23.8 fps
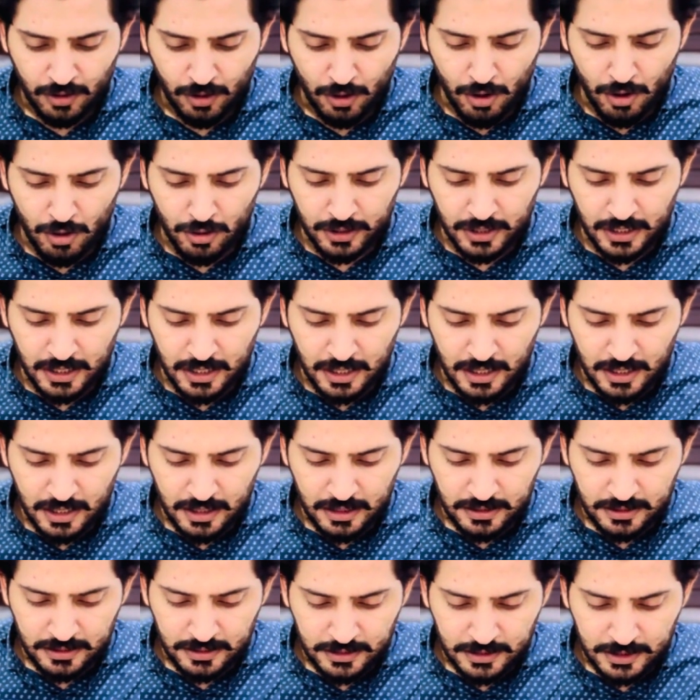on
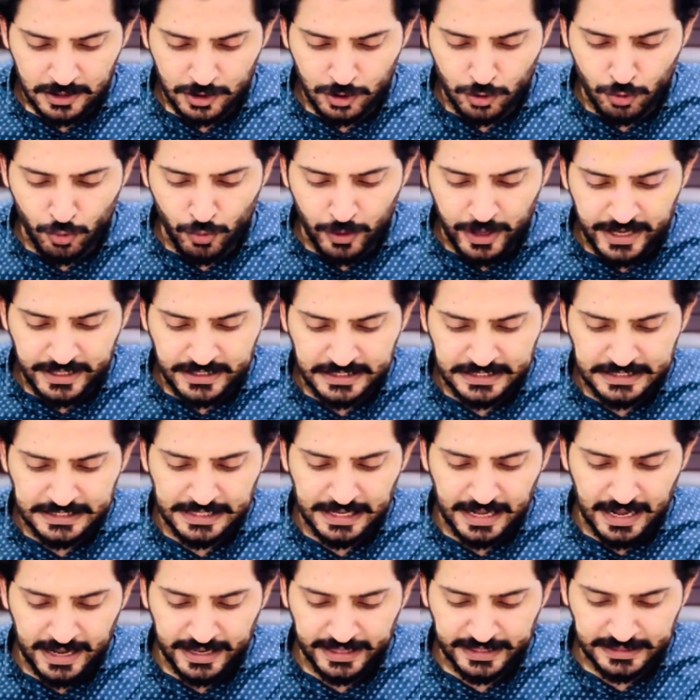a scratchy
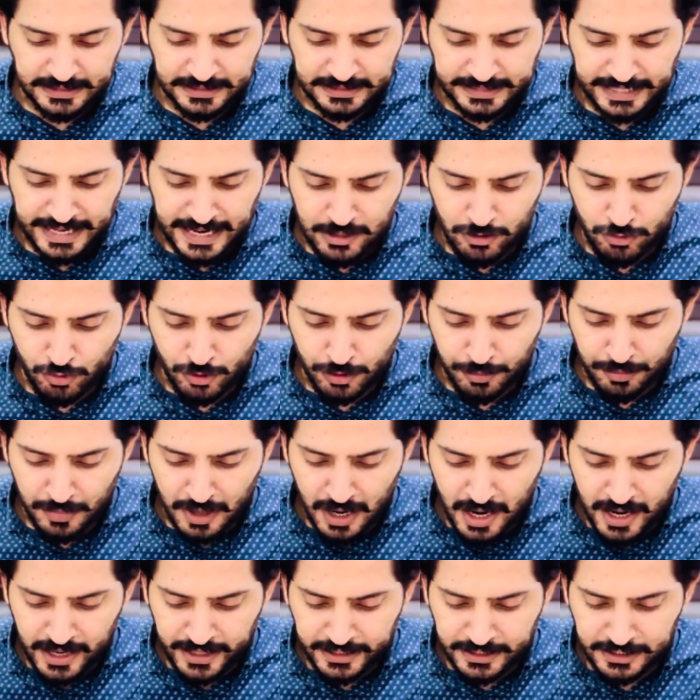line that
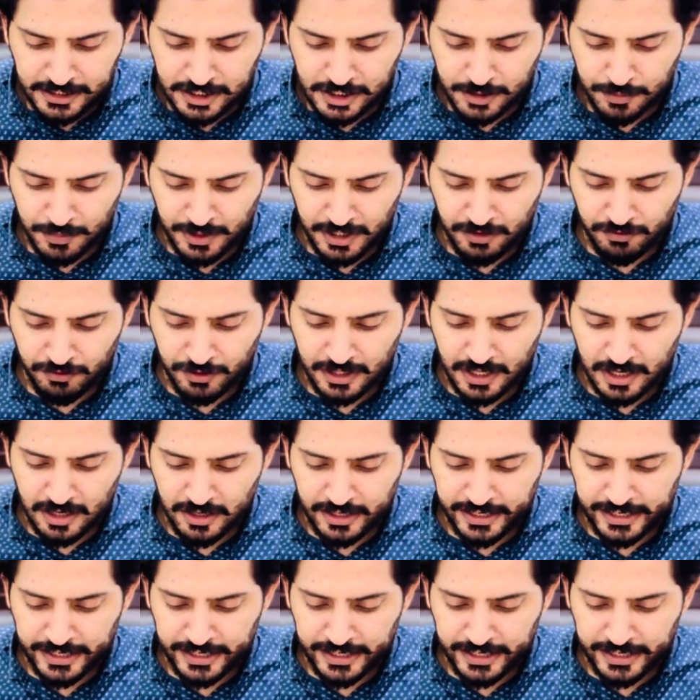reminds me we are